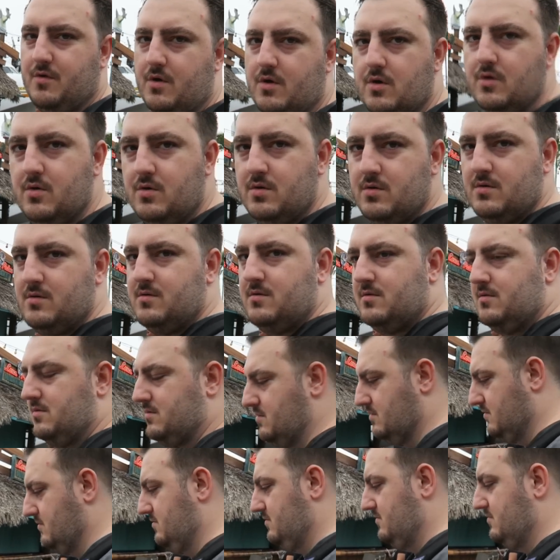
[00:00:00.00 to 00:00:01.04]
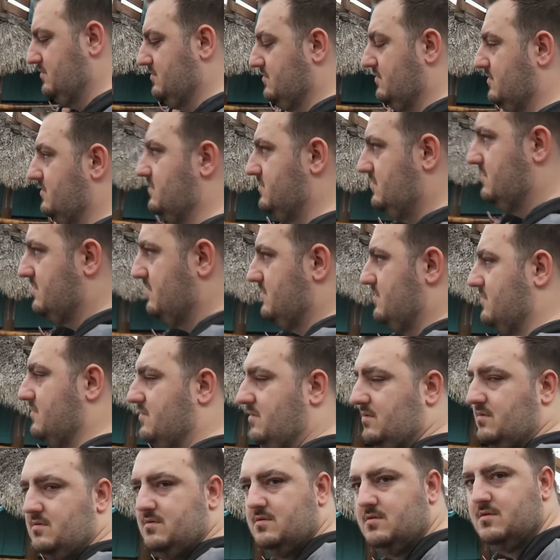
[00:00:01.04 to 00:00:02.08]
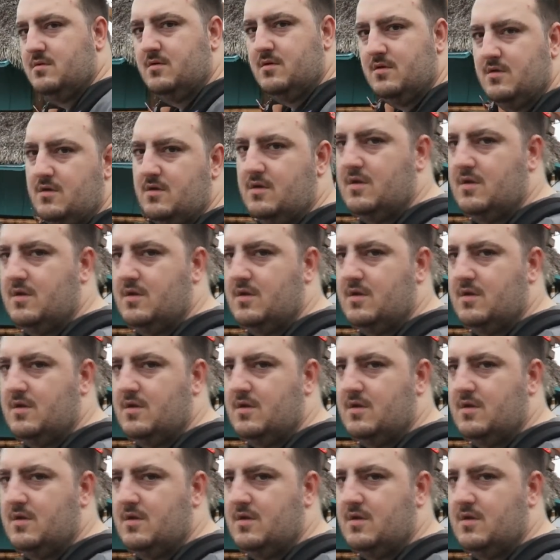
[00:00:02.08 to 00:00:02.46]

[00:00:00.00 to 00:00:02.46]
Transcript: That's probably because people are not very good at it.